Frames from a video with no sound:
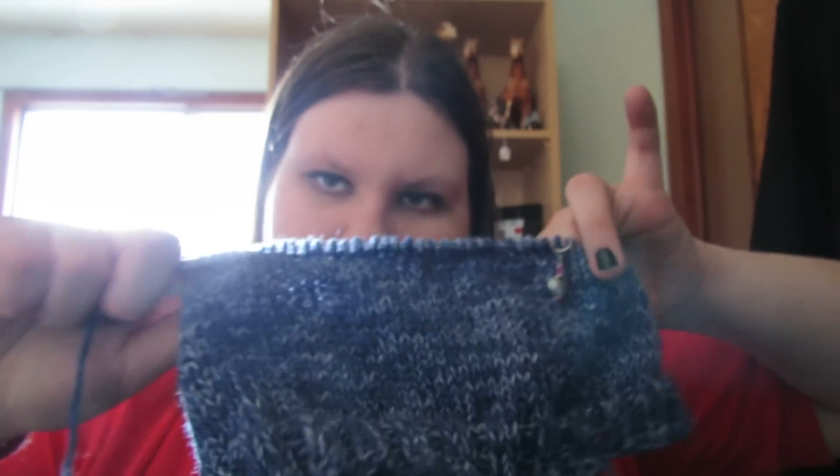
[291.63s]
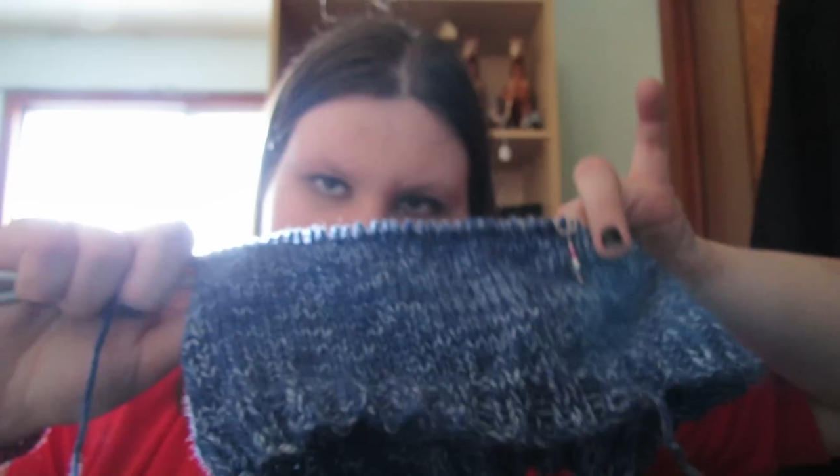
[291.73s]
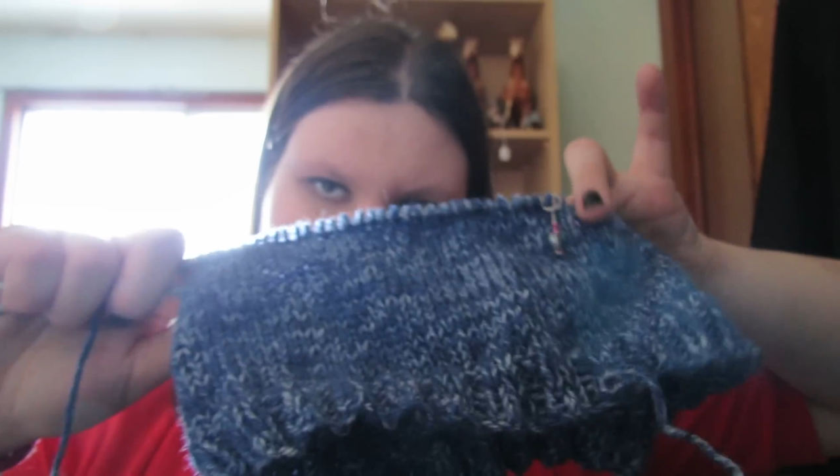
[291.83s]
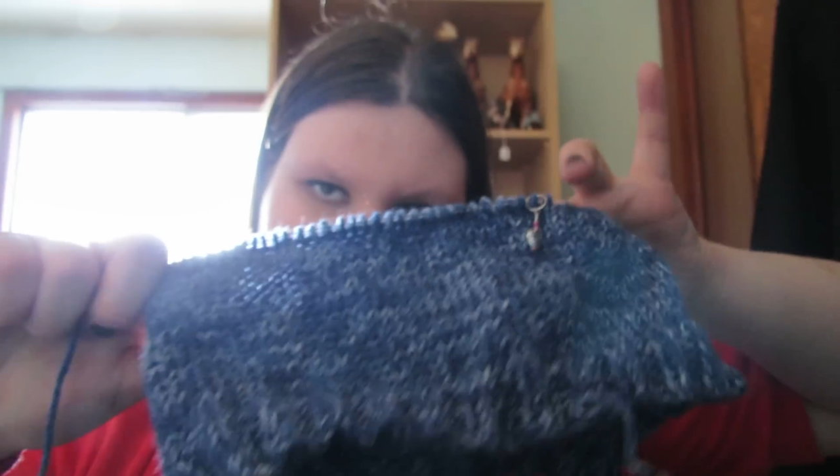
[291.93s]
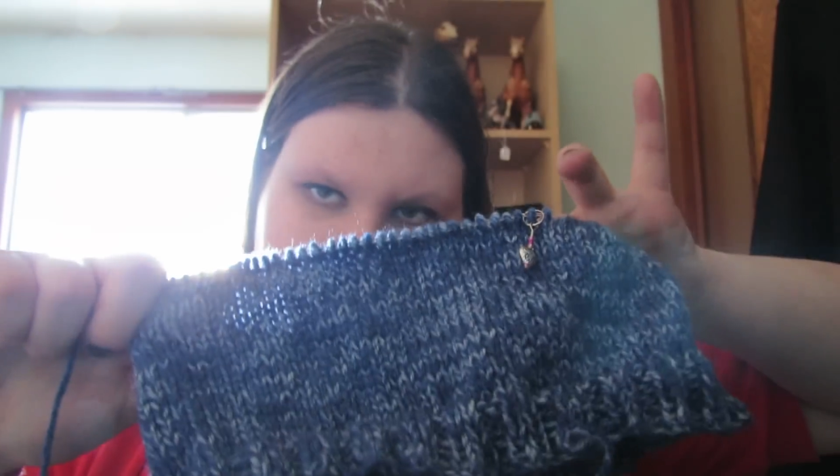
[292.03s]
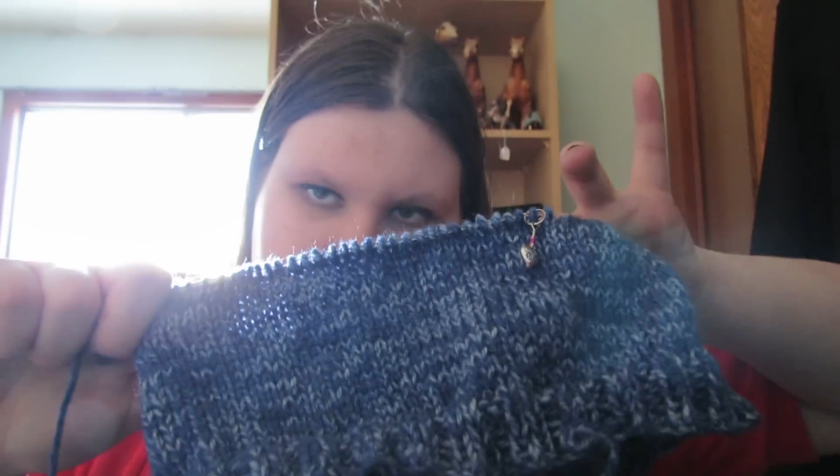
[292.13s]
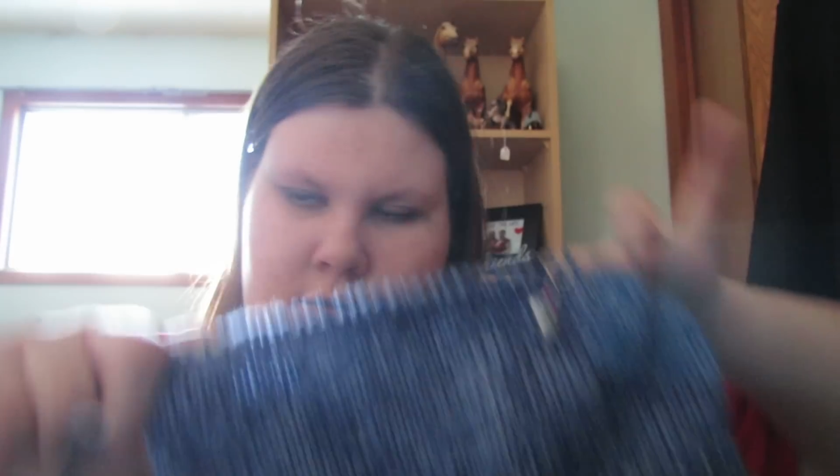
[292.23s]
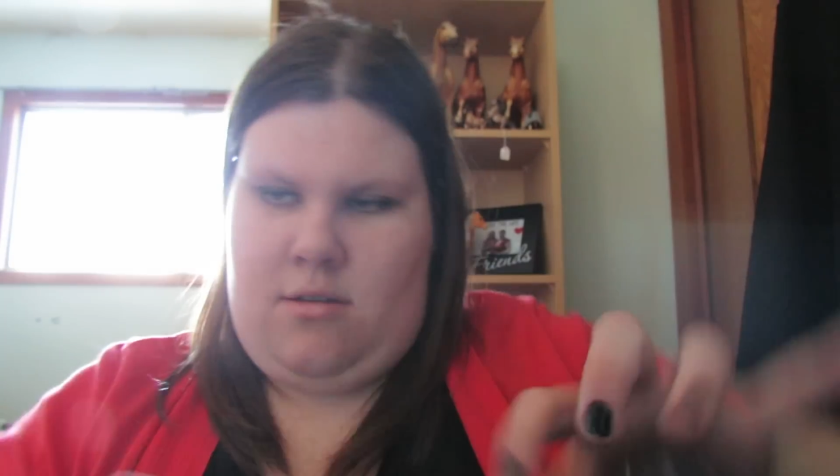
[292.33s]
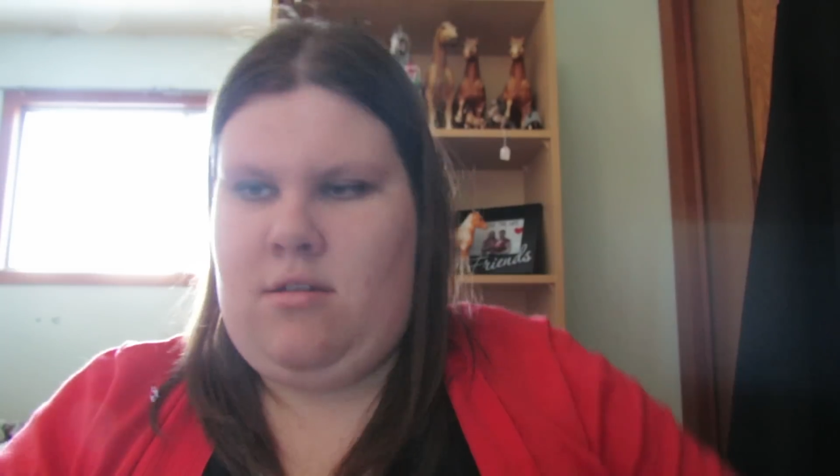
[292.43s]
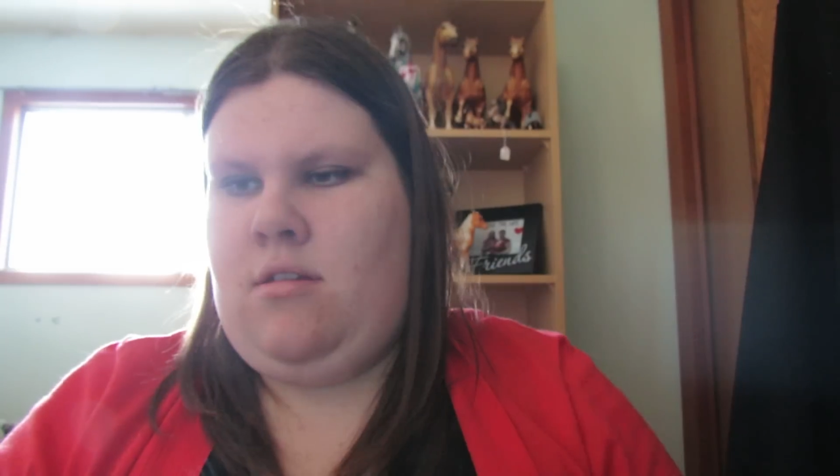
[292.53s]

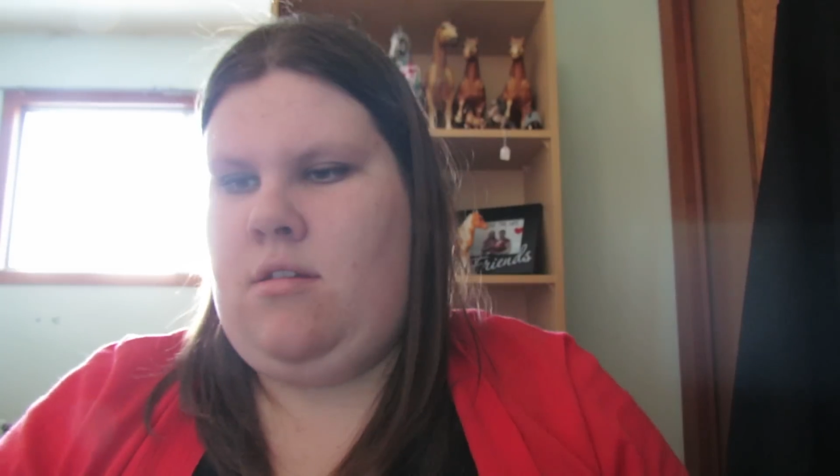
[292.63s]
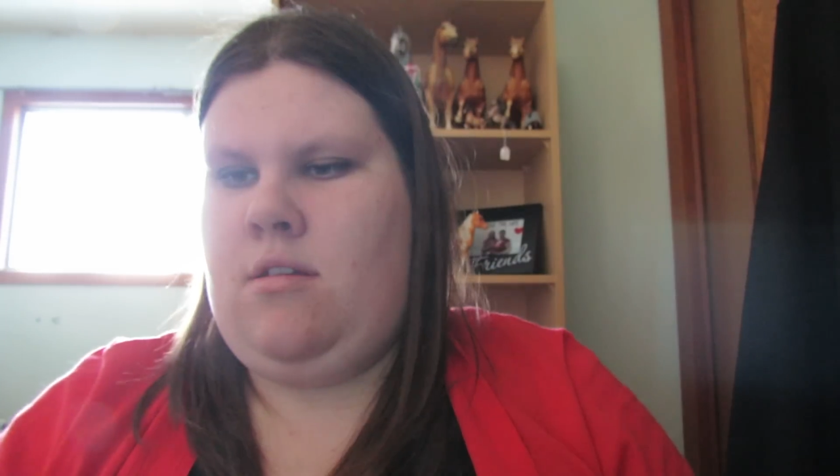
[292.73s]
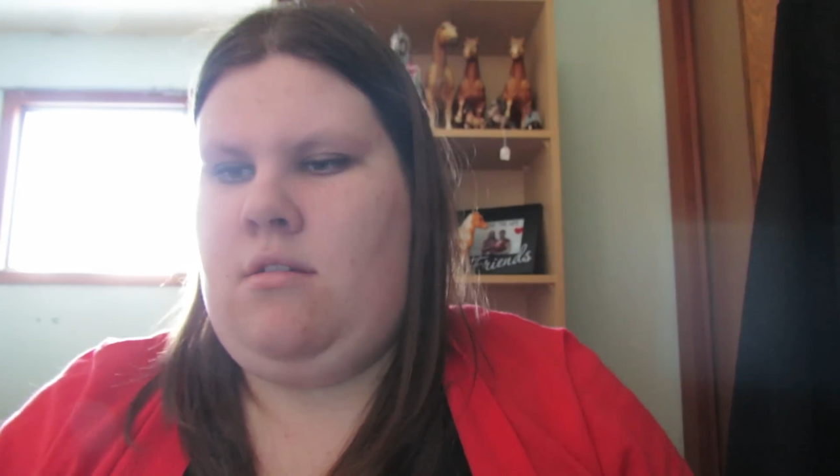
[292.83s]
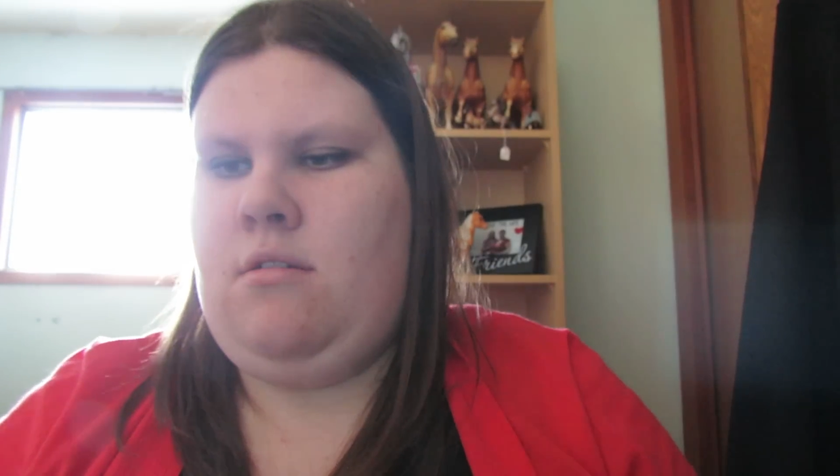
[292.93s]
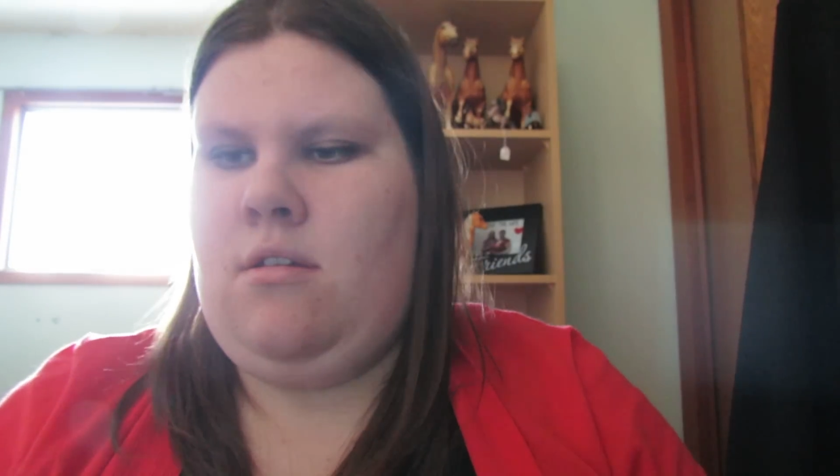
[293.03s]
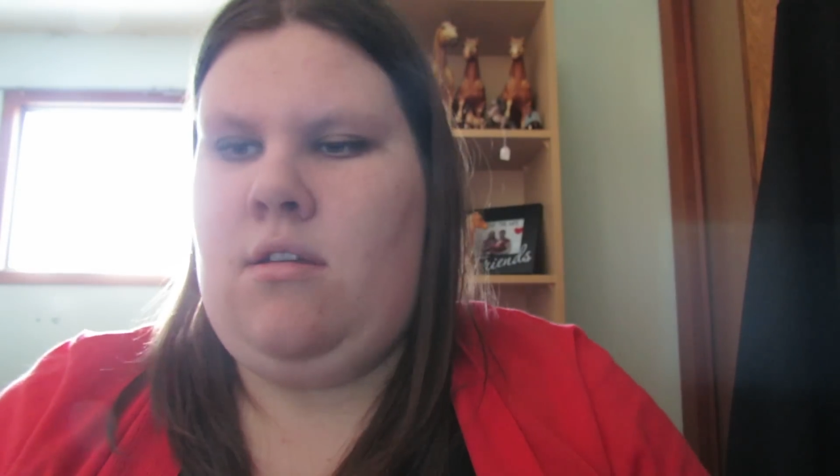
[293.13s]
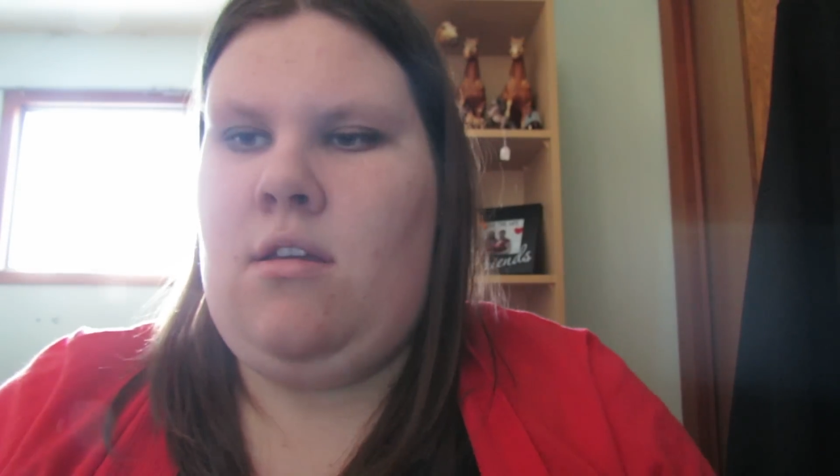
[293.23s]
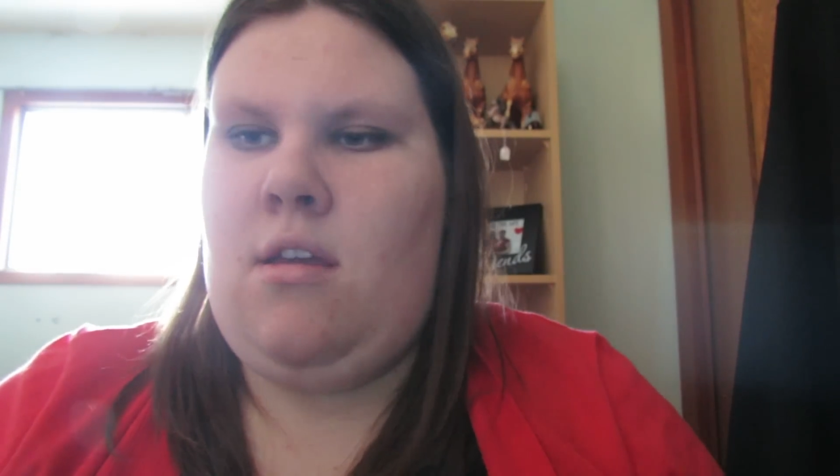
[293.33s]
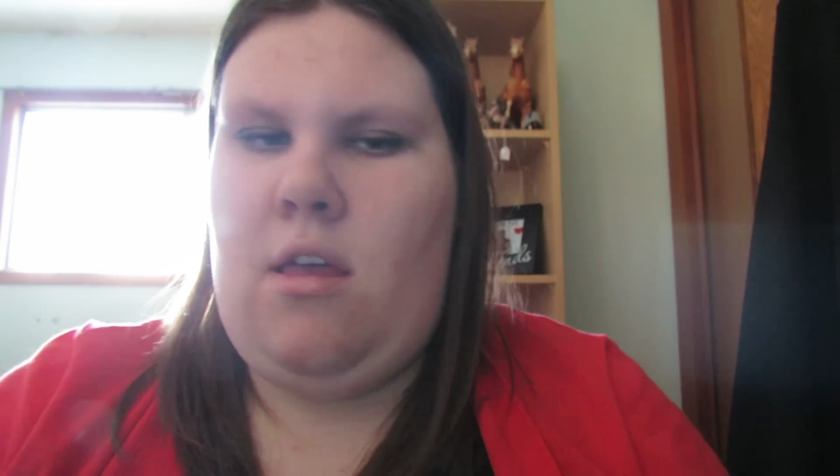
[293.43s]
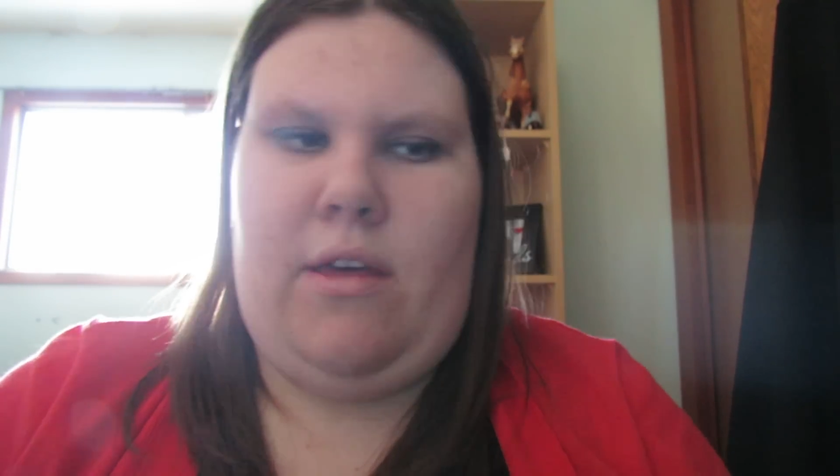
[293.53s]
And